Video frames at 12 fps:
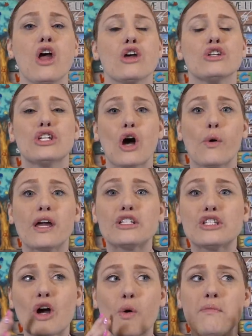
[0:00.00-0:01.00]
So it's
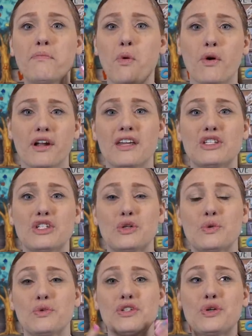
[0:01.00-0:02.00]
so important
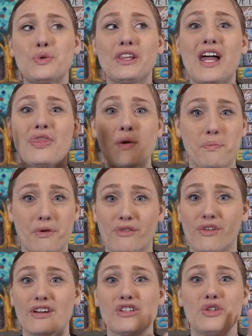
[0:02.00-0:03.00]
to, to let the
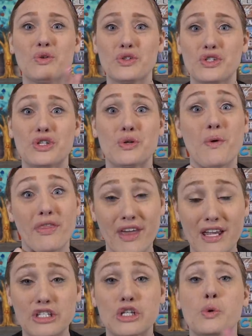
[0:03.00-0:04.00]
professionals do what
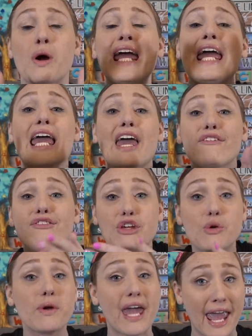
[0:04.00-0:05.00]
they do if
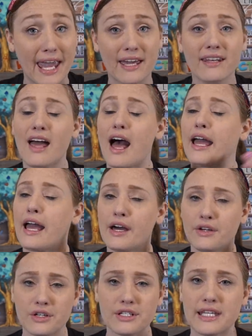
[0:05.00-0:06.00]
you can. I
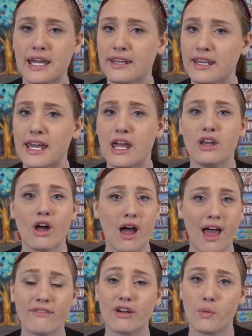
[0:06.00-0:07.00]
understand, again, not
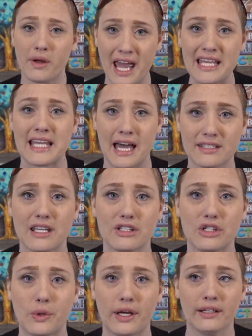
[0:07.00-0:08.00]
everyone has access
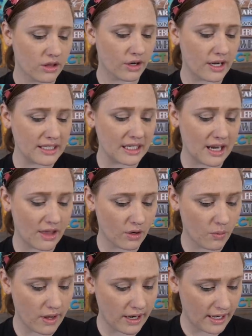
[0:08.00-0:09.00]
to it. There is another
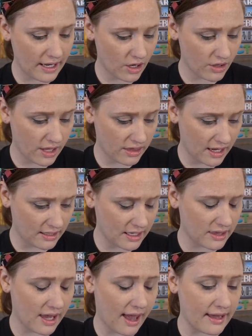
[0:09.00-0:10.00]
one in here that they
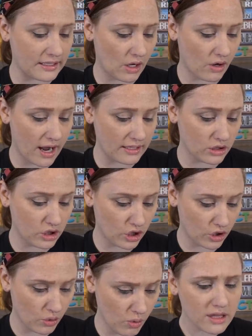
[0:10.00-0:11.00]
did the
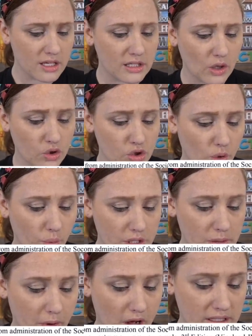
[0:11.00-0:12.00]
SRS2, the Social
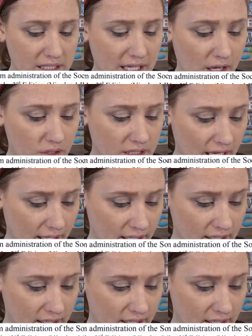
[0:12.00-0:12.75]
Response Scale Second